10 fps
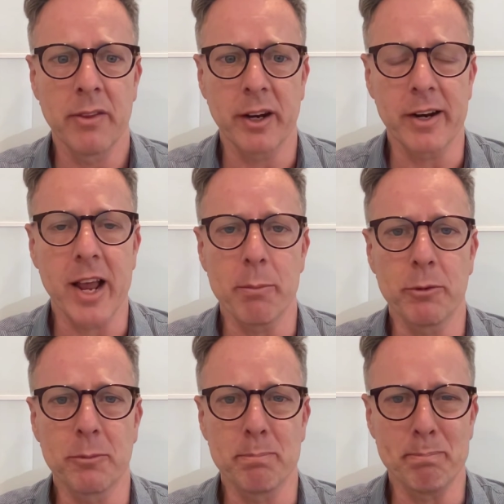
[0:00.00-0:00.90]
that
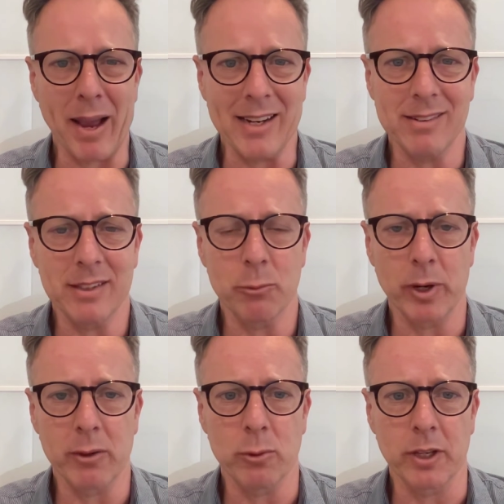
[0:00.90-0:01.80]
enables basic
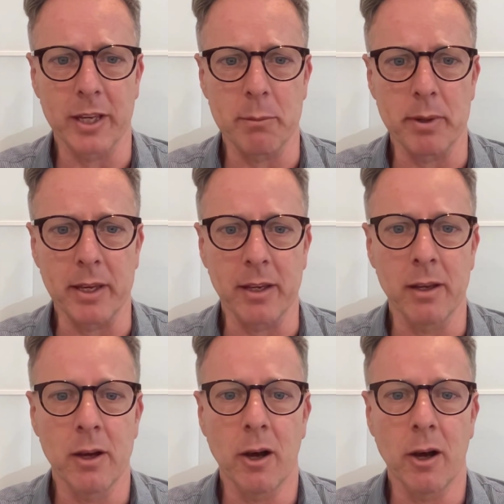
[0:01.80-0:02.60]
record keeping